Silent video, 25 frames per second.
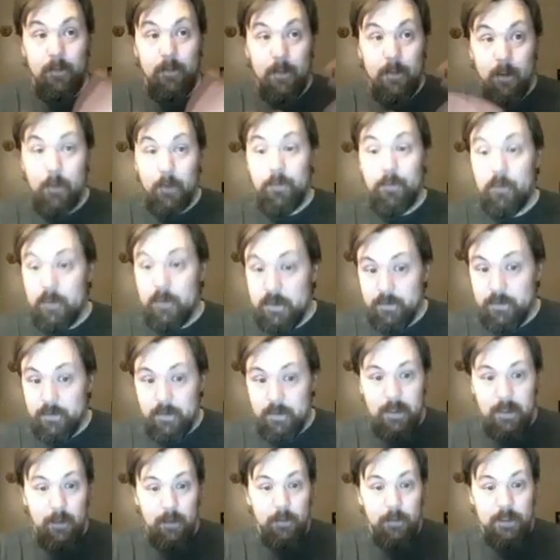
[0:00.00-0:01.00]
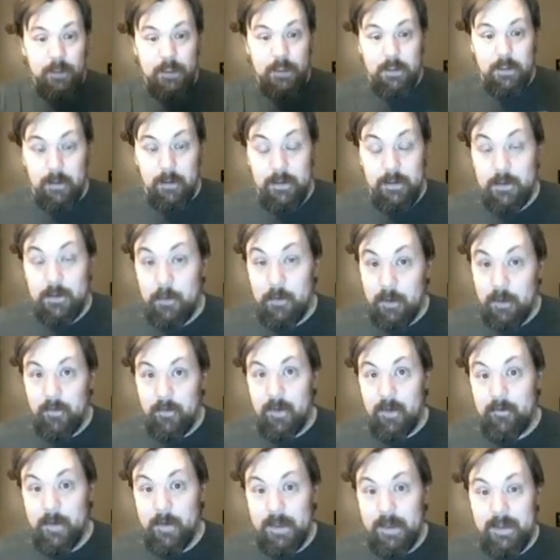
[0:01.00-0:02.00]
go through this video, which is already
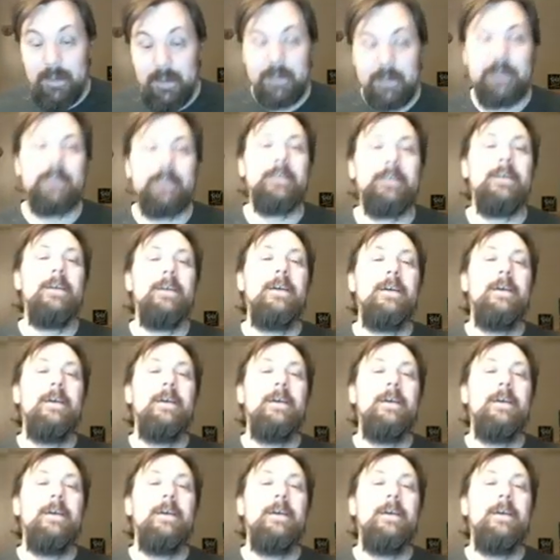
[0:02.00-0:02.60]
25 minutes,